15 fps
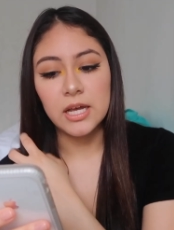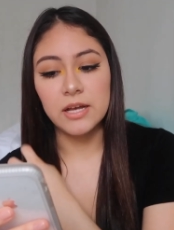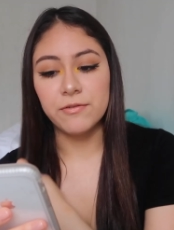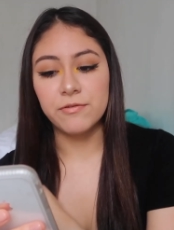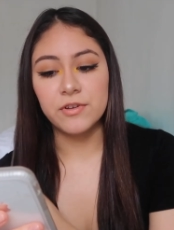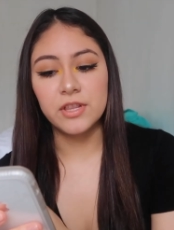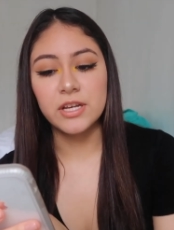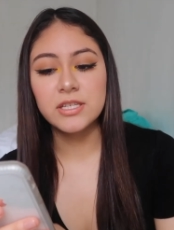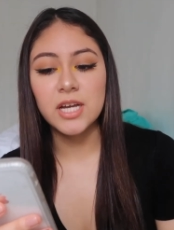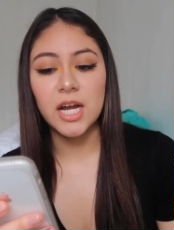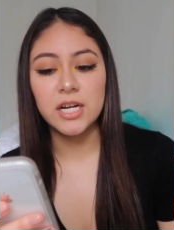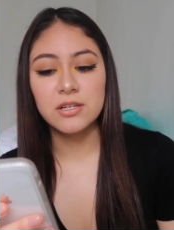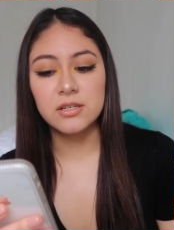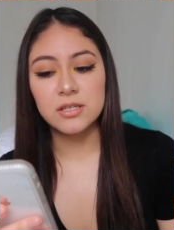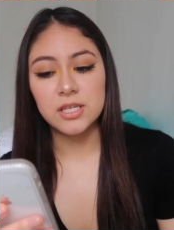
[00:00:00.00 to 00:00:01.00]
and for this
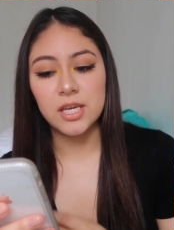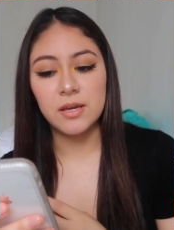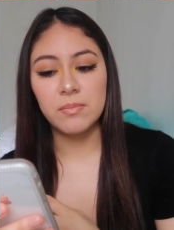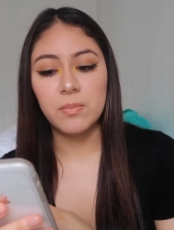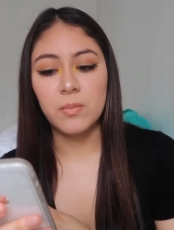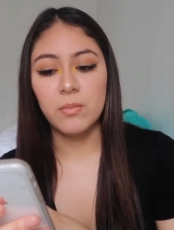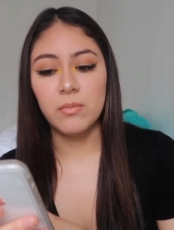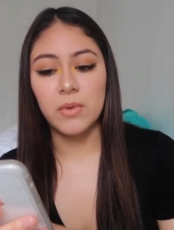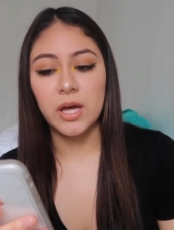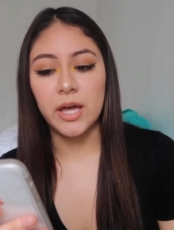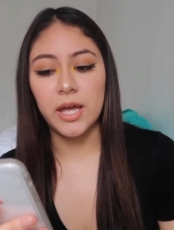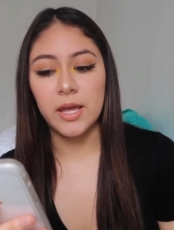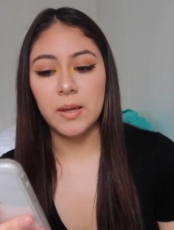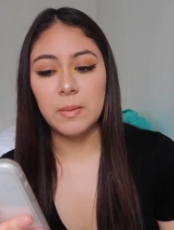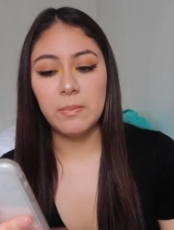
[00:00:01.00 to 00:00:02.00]
I just keep
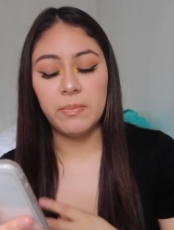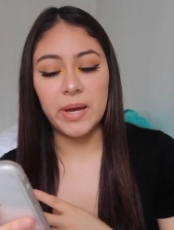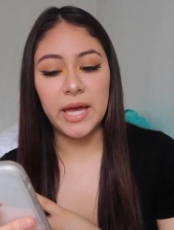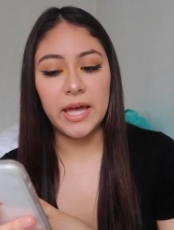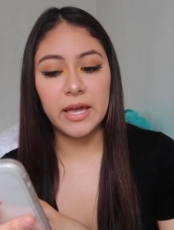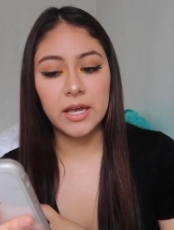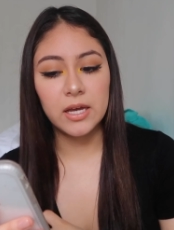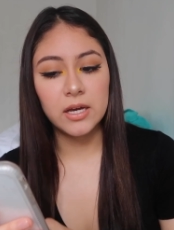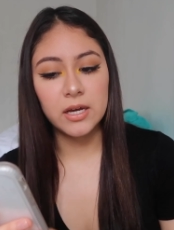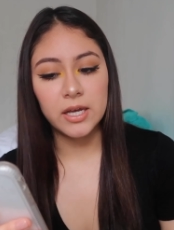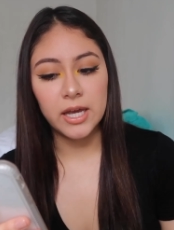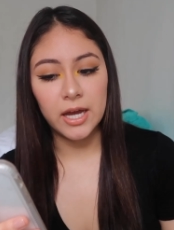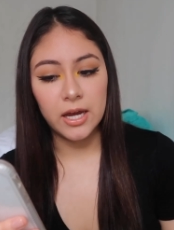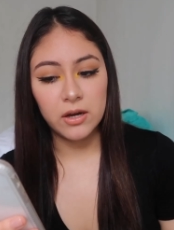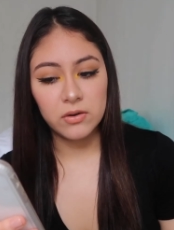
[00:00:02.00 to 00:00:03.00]
my bank
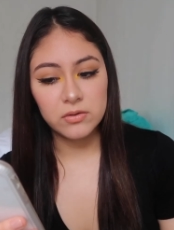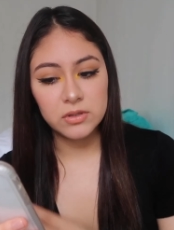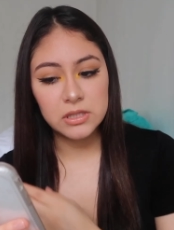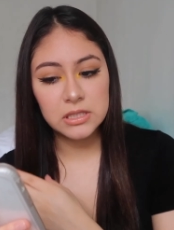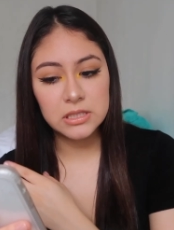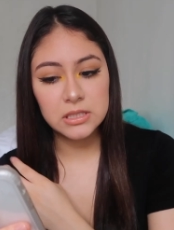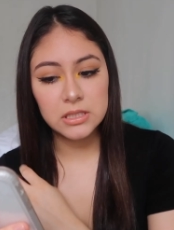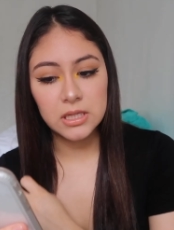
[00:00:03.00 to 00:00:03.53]
accounts